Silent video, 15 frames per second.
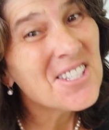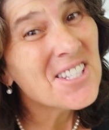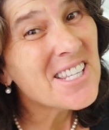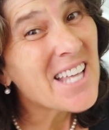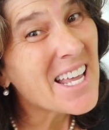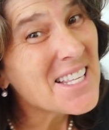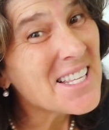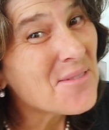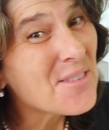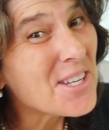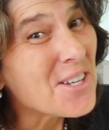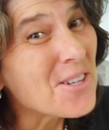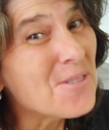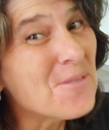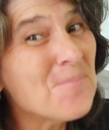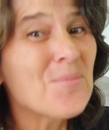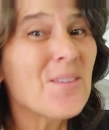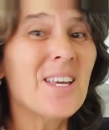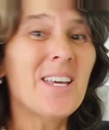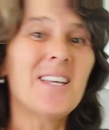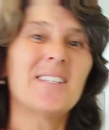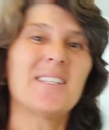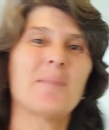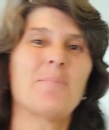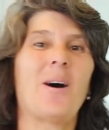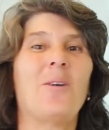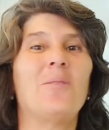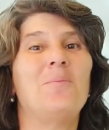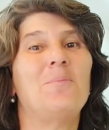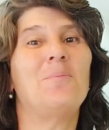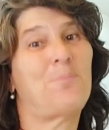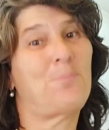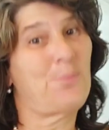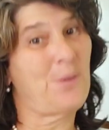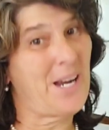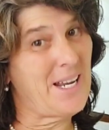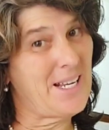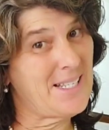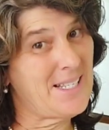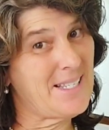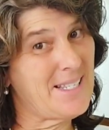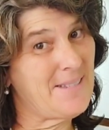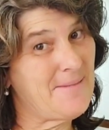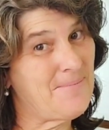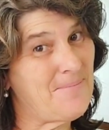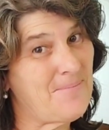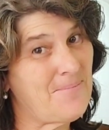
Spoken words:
Today's video, it's about brakes,